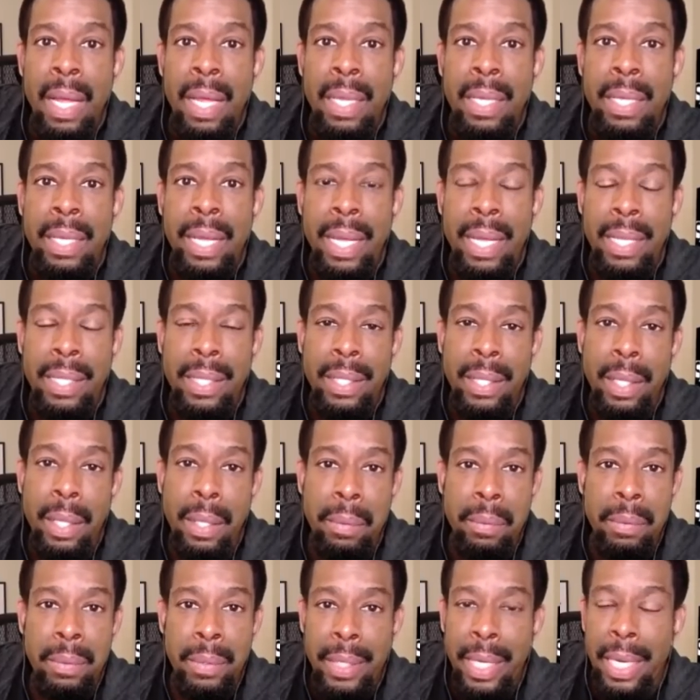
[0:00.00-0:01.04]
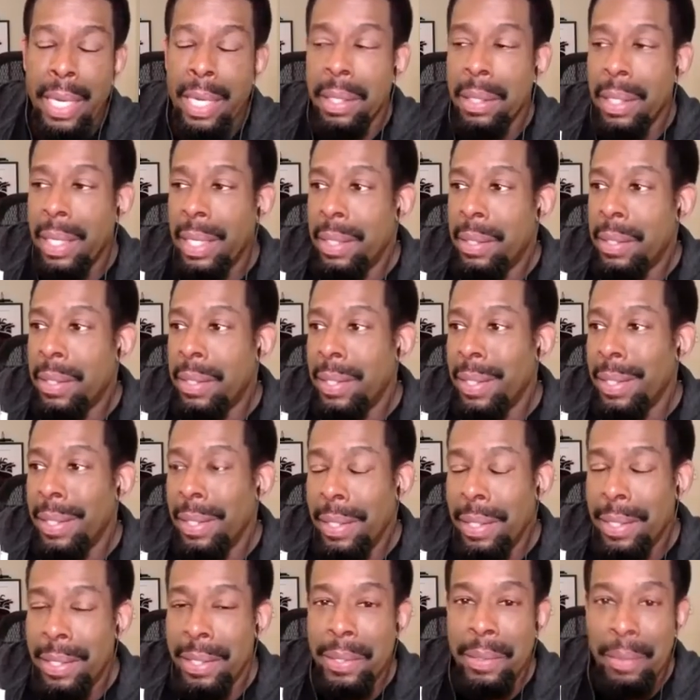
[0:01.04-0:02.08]
Yes. Yeah. It's
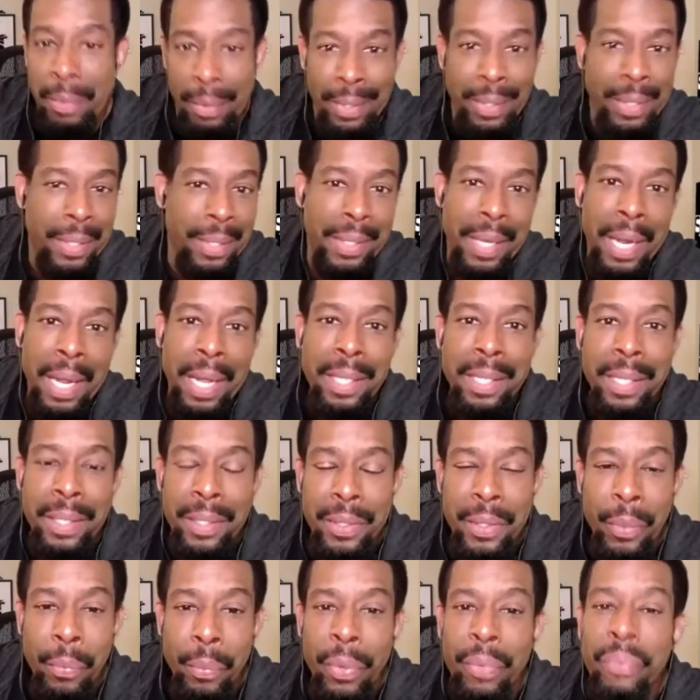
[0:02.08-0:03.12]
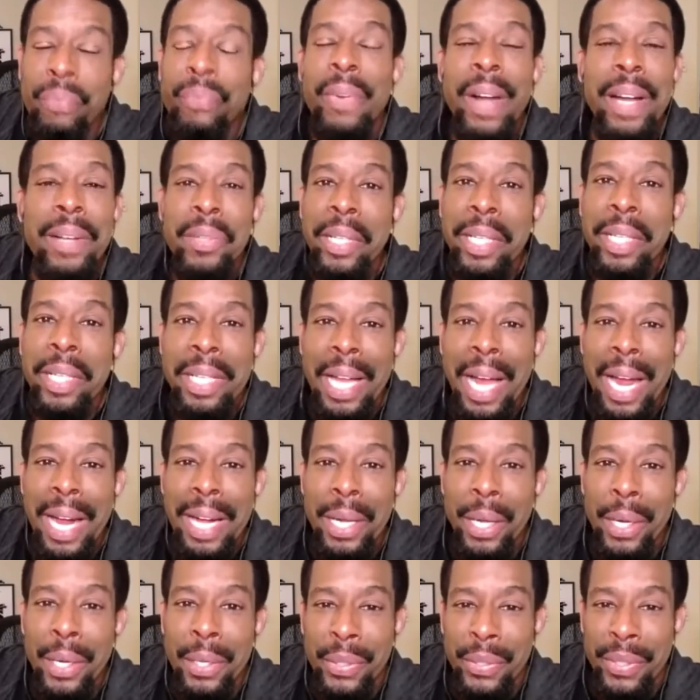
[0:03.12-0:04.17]
a refreshing
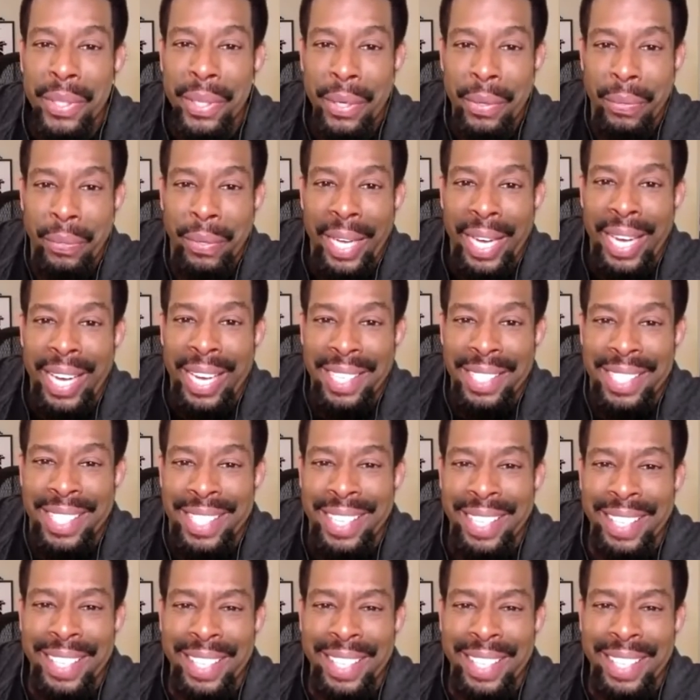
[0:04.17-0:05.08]
900 degrees.